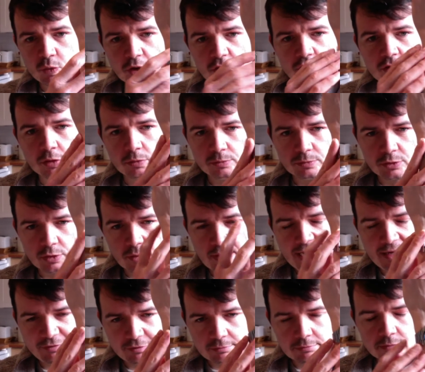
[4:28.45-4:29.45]
so
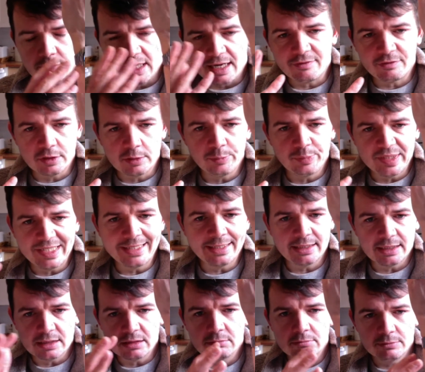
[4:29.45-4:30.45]
having a
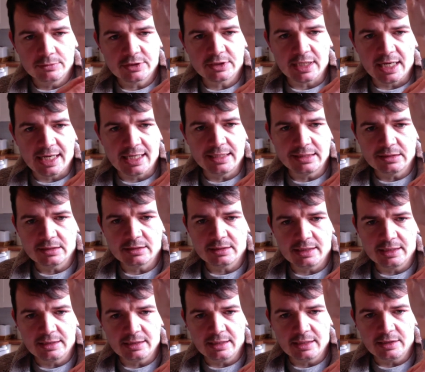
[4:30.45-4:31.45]
bigger size
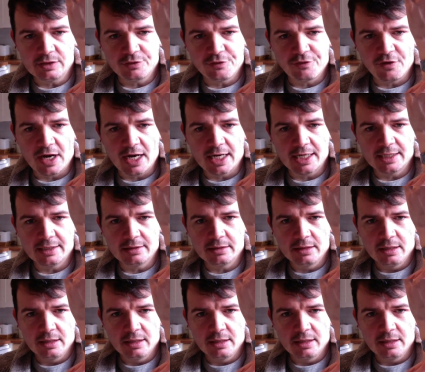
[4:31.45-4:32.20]
is fine.